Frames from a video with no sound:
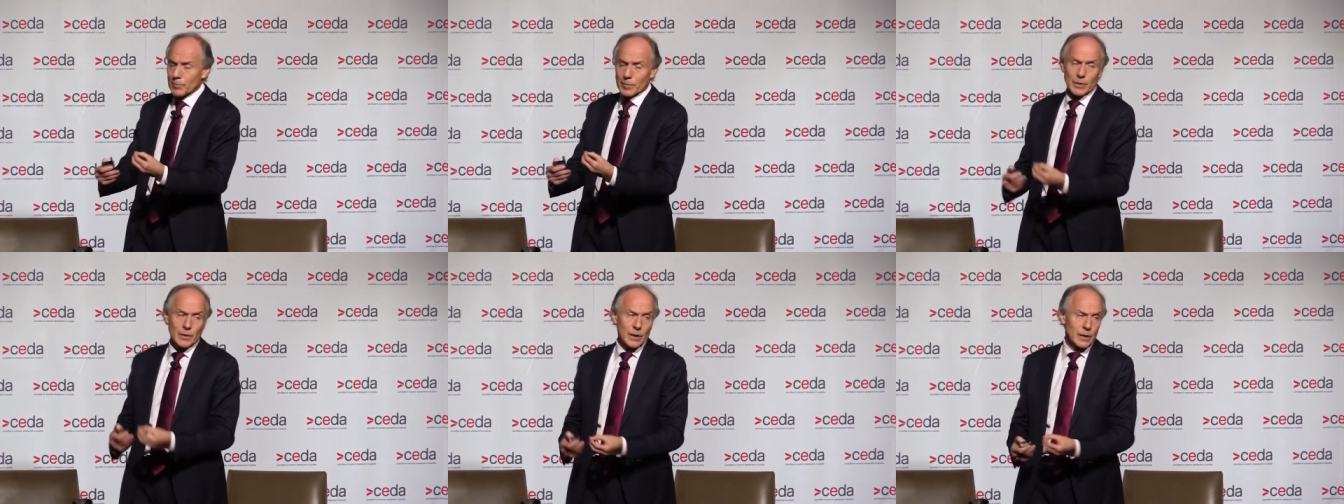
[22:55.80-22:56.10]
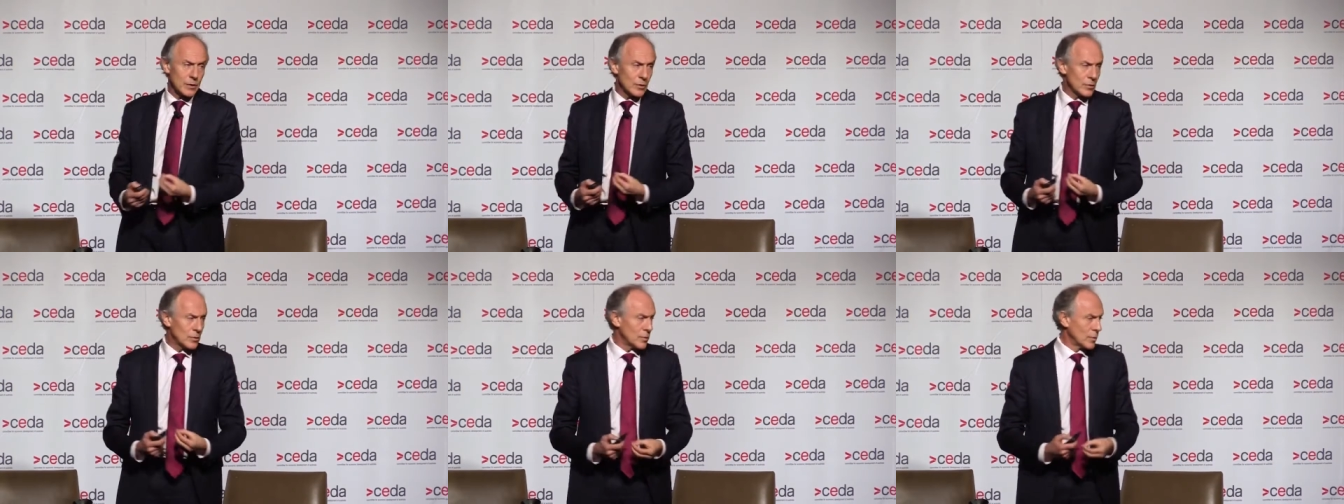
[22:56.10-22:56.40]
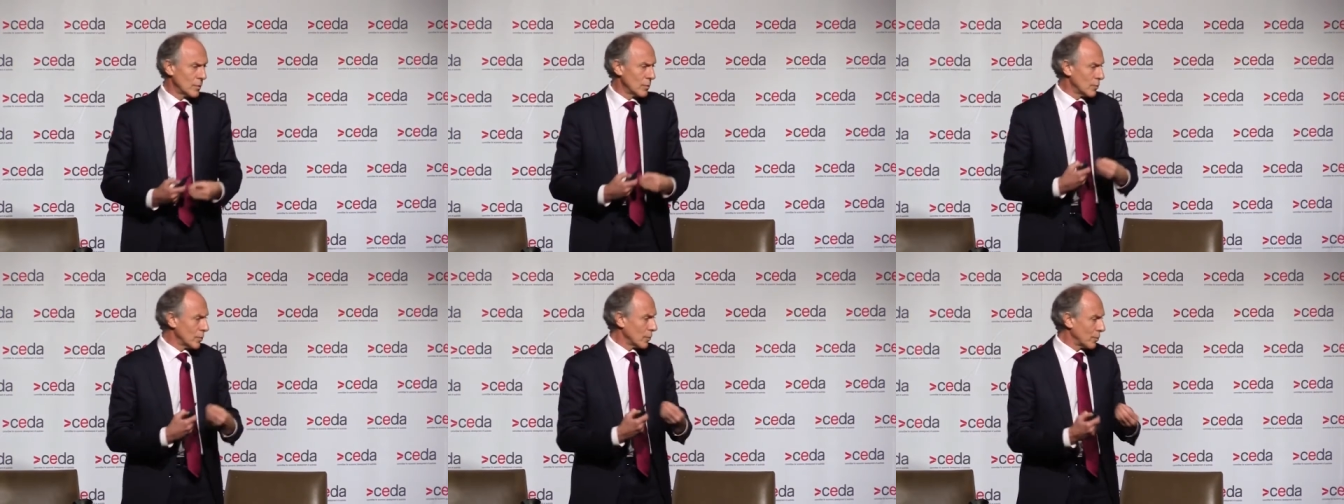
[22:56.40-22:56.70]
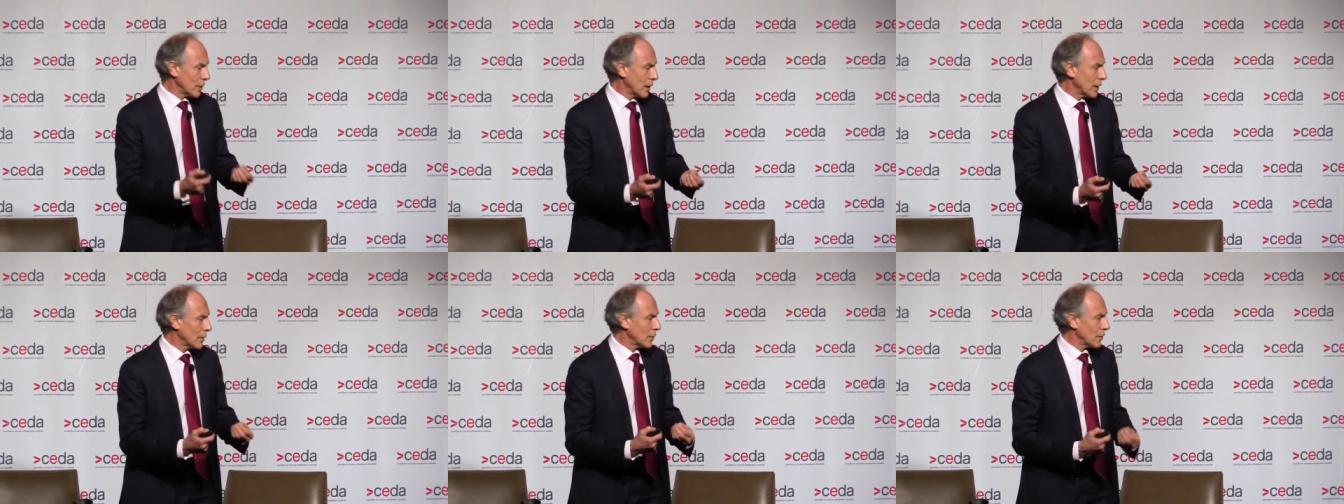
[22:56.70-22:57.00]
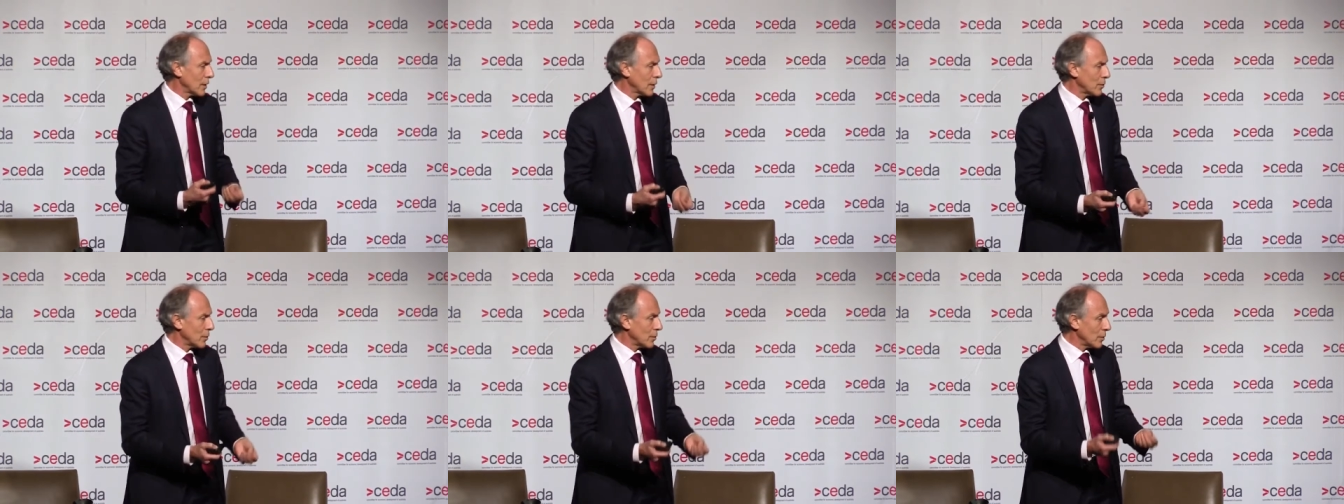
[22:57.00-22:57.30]
but they can
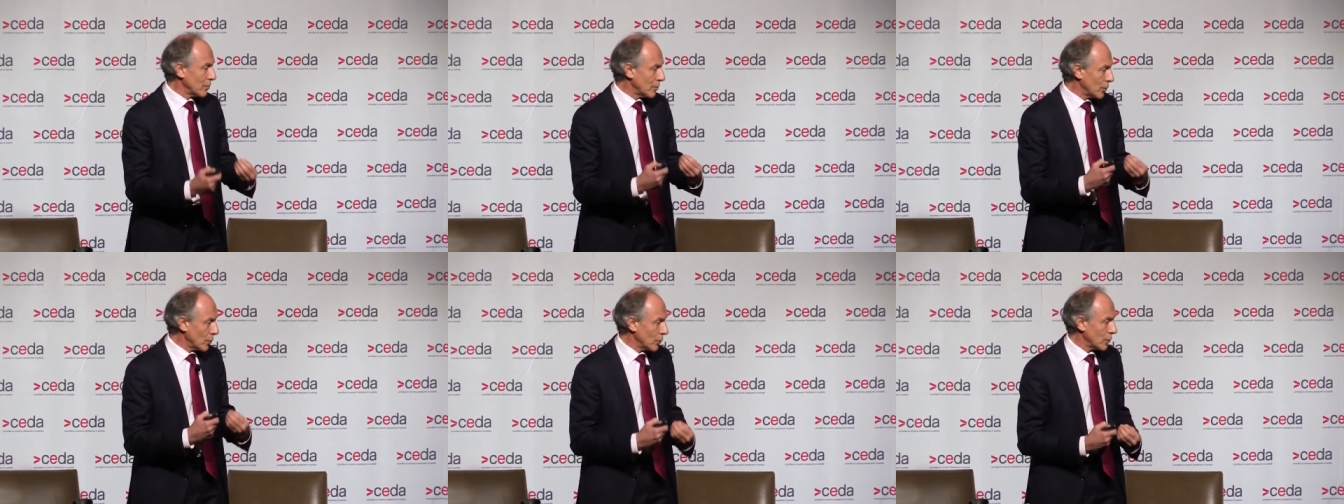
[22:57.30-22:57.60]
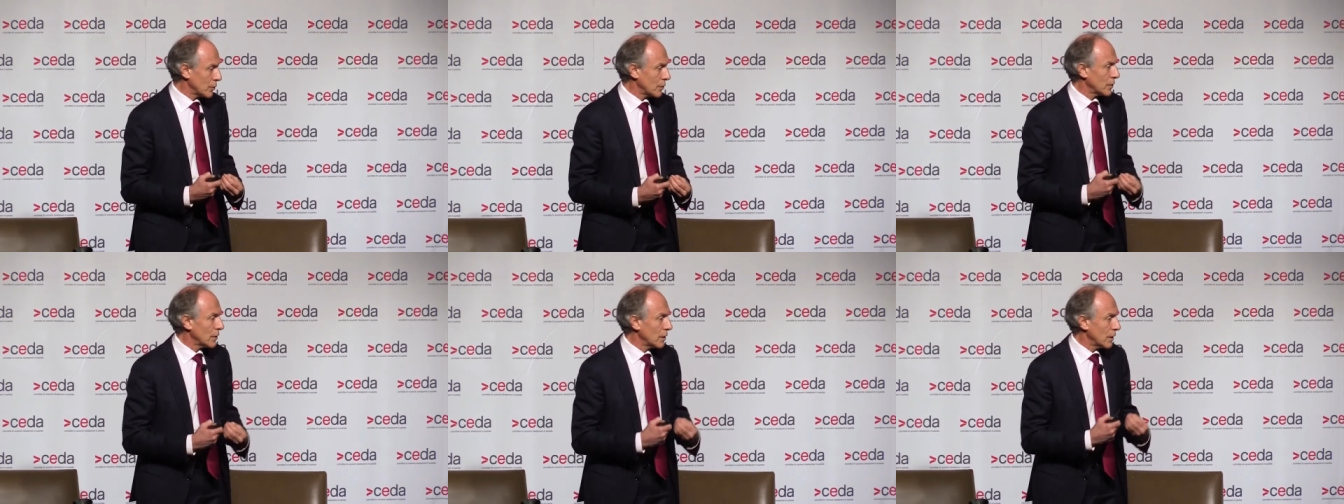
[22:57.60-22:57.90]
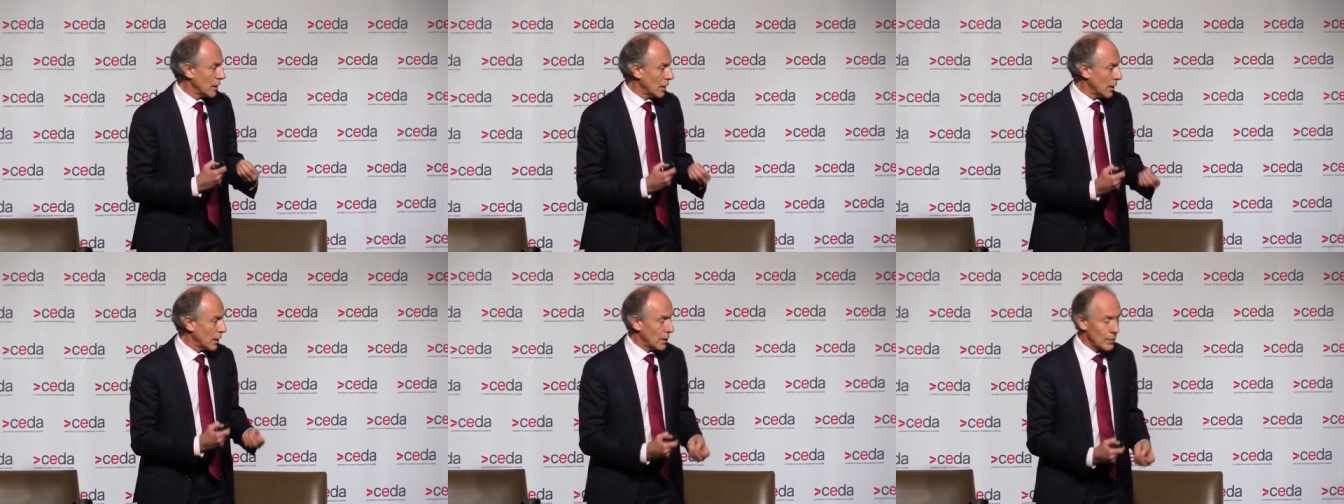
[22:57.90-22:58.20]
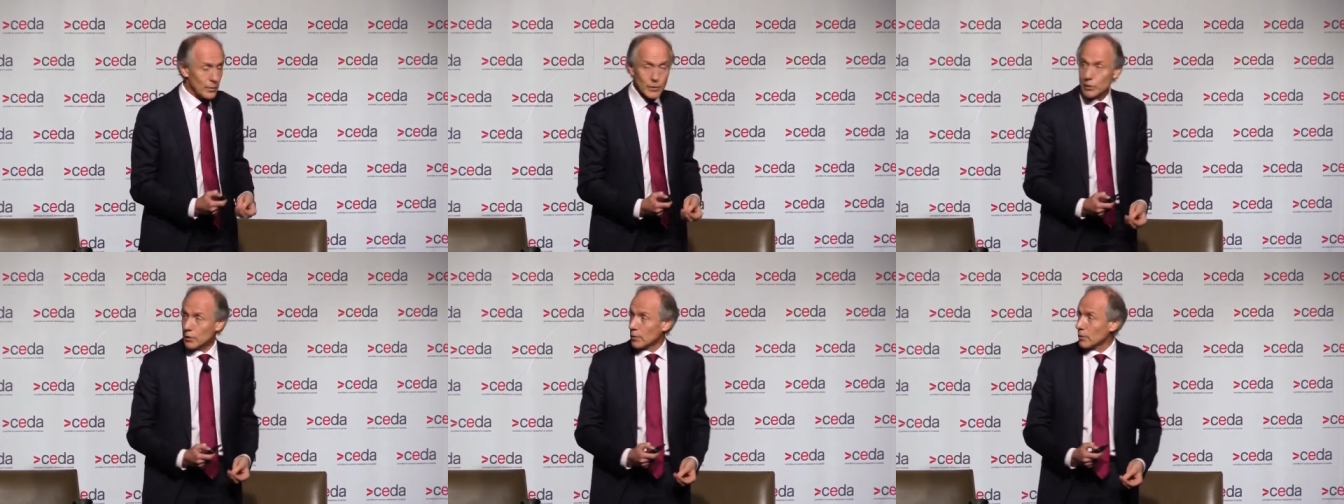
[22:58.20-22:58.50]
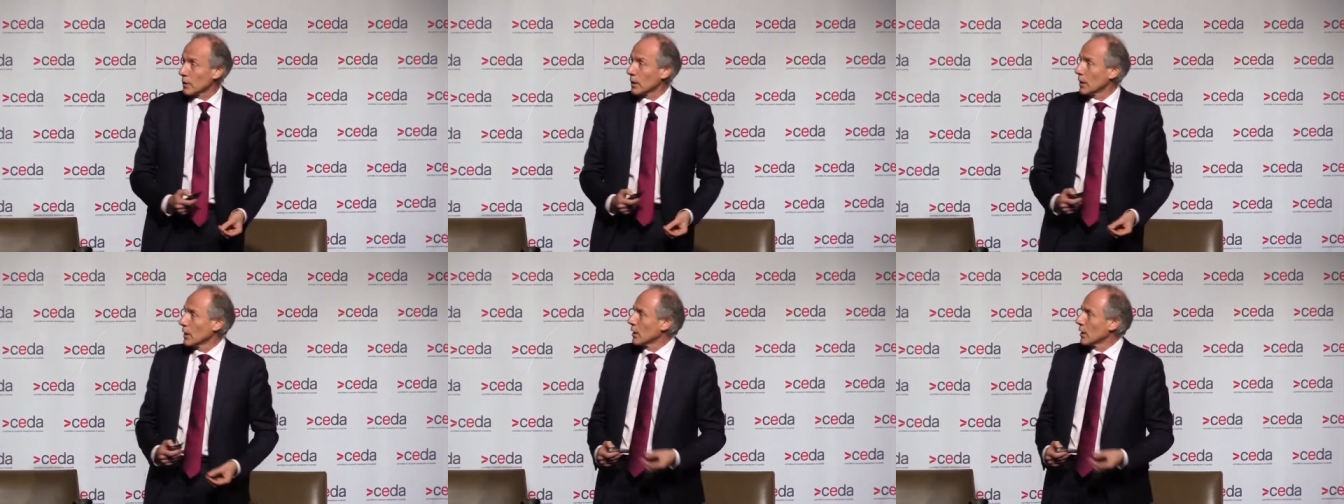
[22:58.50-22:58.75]
replace that with imported hydrogen.